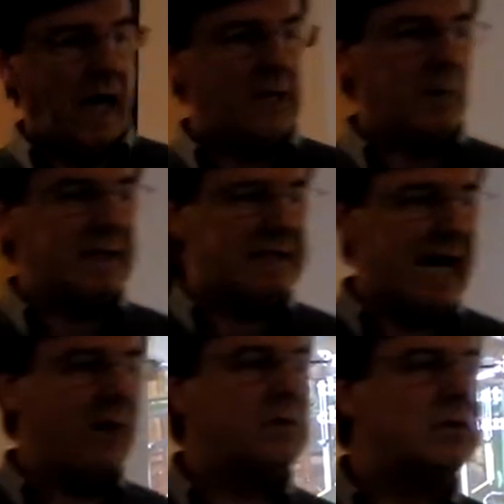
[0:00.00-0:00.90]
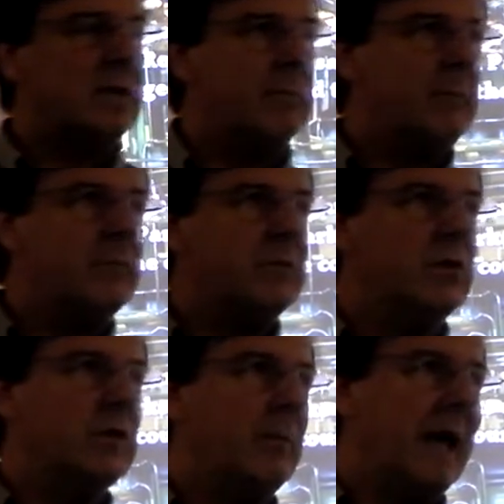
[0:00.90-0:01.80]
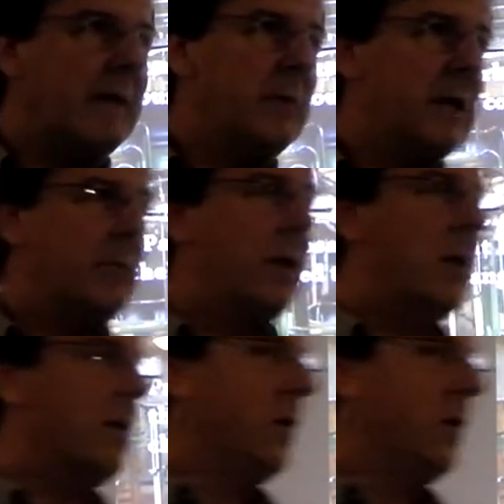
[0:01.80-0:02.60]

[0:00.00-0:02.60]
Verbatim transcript: and he went down to the, to the black people